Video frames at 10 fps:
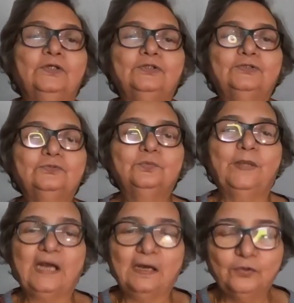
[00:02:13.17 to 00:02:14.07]
to
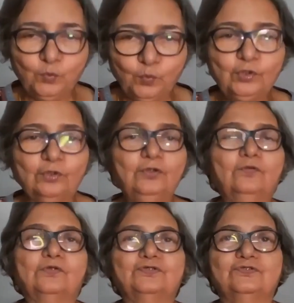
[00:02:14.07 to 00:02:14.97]
do your
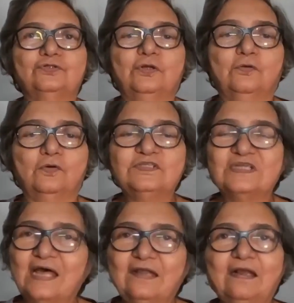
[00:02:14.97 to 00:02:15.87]
neurosurgery course
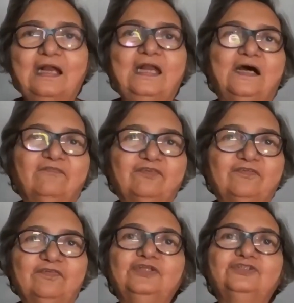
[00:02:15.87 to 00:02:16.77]
directly after
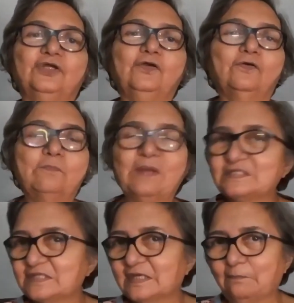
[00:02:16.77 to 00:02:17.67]
finishing your
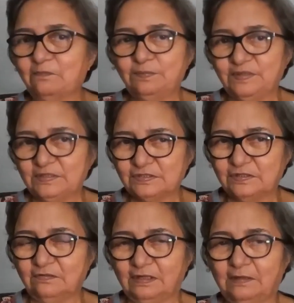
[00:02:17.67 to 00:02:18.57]
basic MBBS
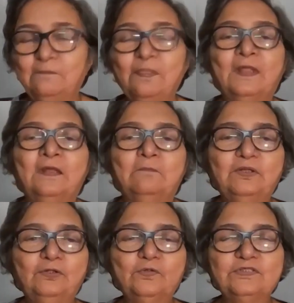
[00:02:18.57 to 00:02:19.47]
degree.
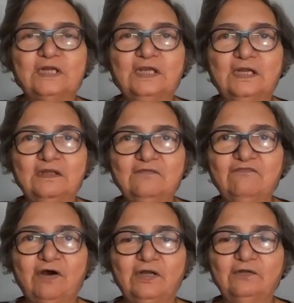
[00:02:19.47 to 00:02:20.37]
But those are getting
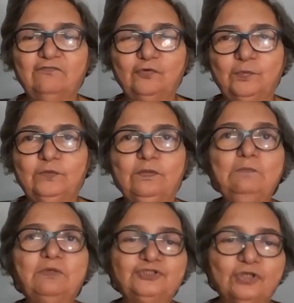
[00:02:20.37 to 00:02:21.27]
far and few between.
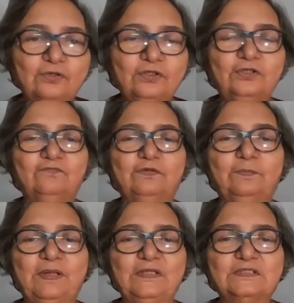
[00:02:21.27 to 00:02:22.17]
Majority of the
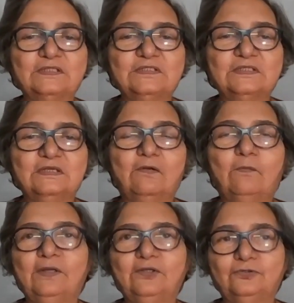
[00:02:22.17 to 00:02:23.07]
places
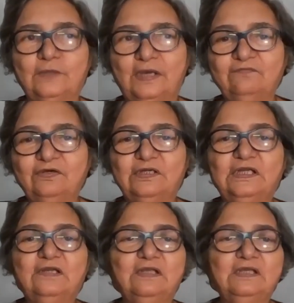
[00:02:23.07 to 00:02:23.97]
require to have a
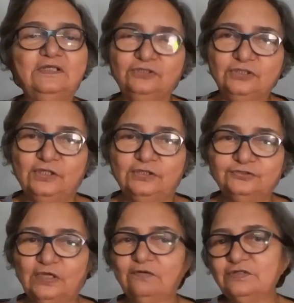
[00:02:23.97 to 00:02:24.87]
degree in
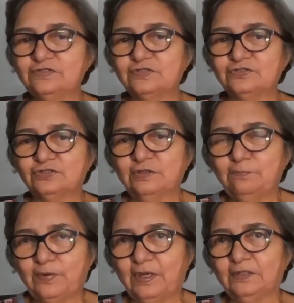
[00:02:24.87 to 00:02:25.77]
general surgery
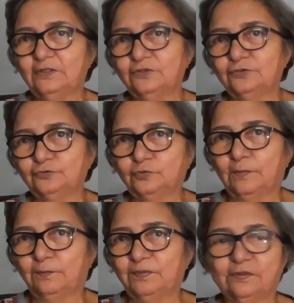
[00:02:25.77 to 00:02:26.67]
prior to
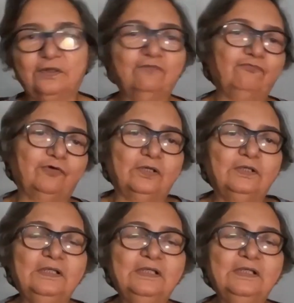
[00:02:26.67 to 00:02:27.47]
appearing for a